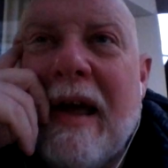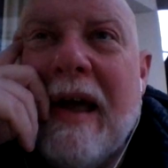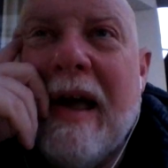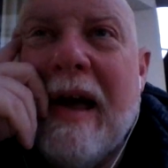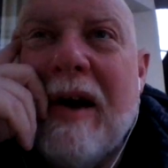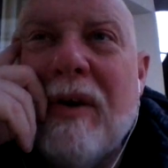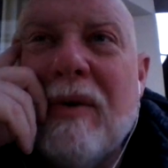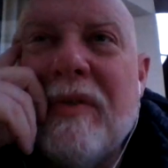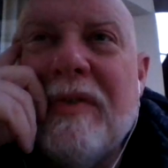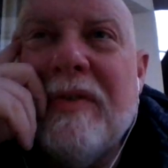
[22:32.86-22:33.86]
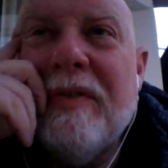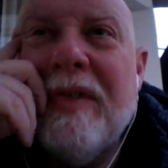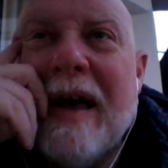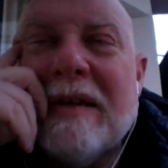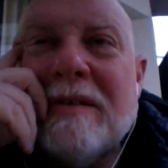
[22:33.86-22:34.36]
how
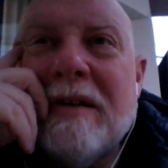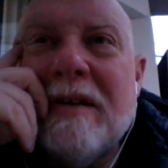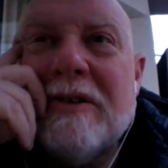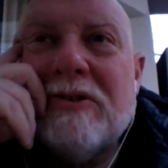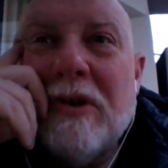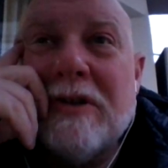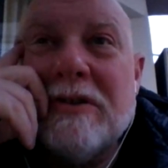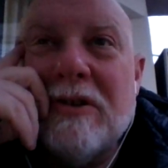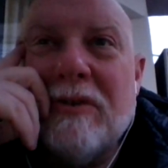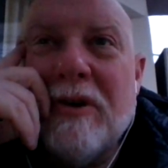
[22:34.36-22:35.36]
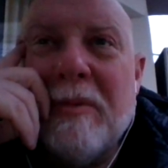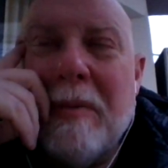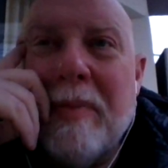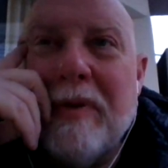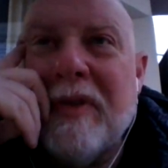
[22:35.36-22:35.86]
that structure would have
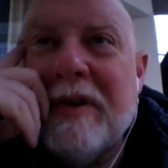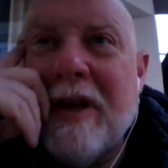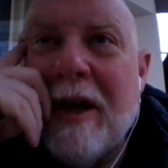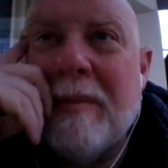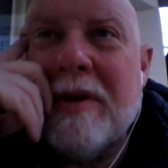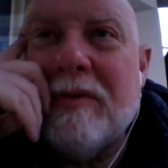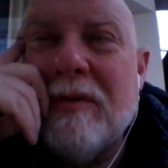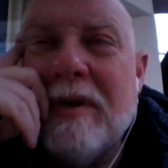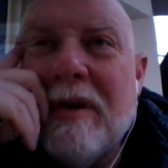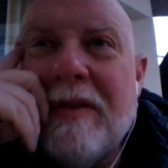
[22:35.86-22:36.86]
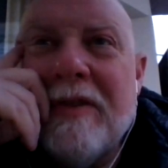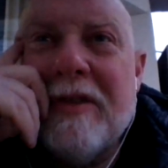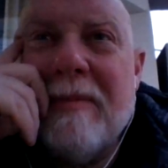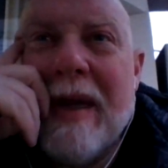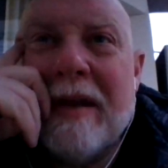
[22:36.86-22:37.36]
been built at the time, and it's really
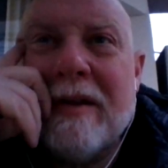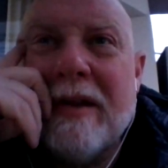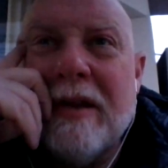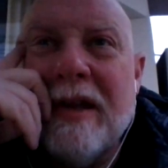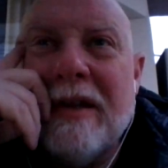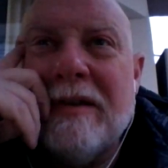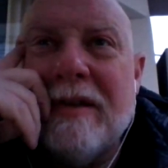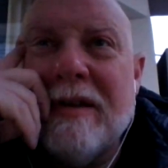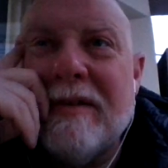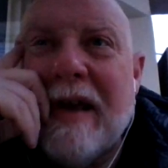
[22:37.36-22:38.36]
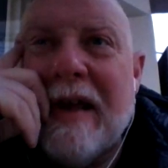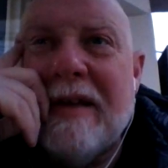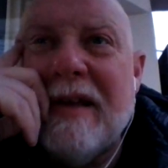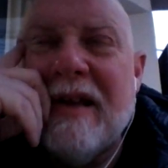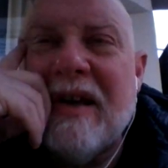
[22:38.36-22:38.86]
thematically linked to this
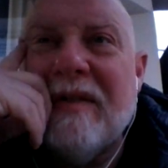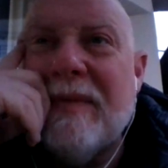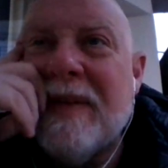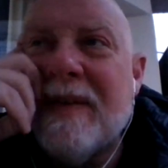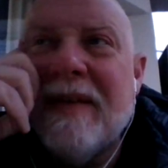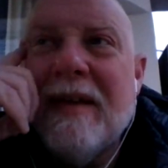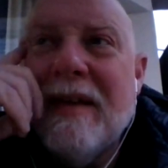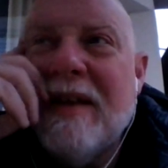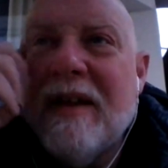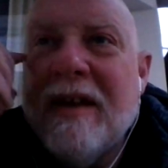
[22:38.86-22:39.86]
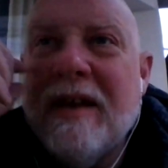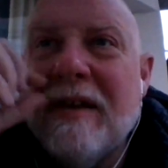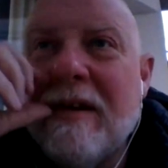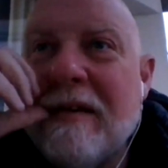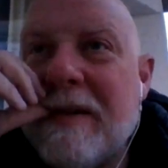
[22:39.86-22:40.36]
idea of the,
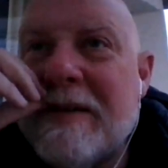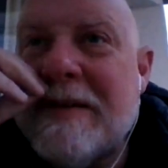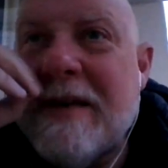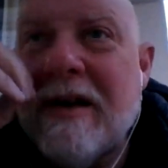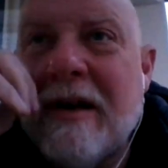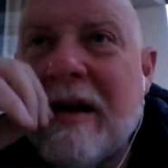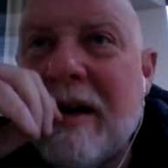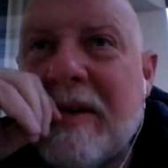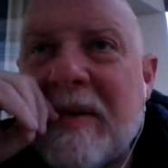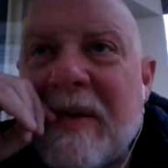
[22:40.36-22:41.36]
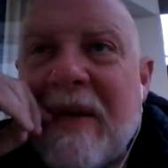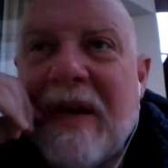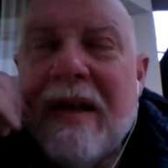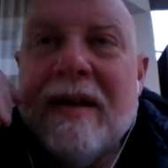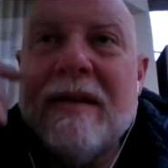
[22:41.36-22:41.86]
you know, this young
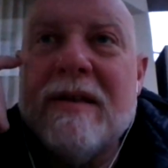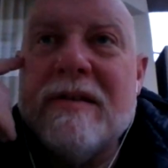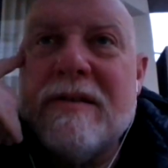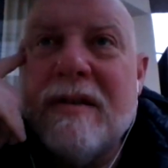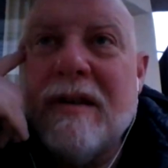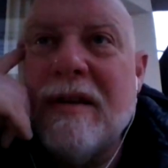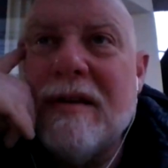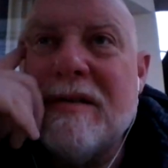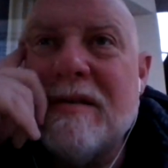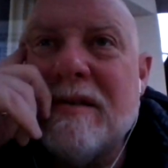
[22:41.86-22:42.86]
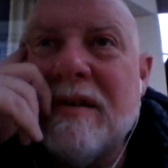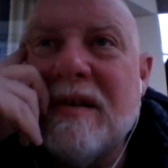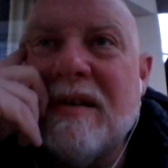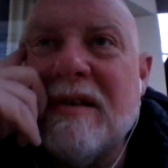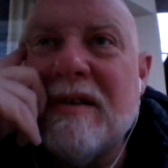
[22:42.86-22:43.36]
country and this and this
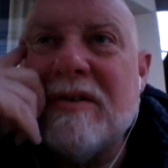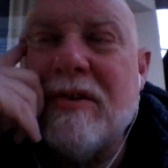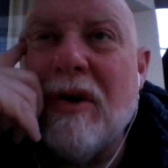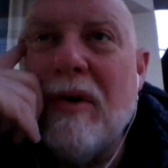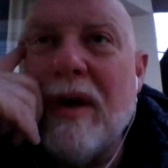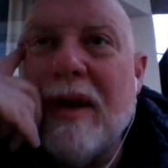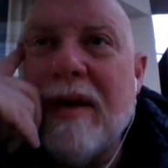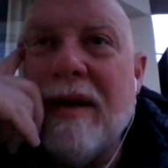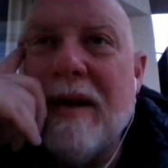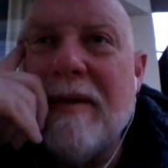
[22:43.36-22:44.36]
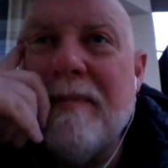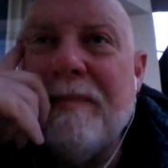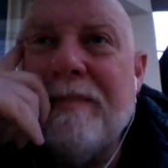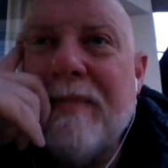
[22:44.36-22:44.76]
this growing um,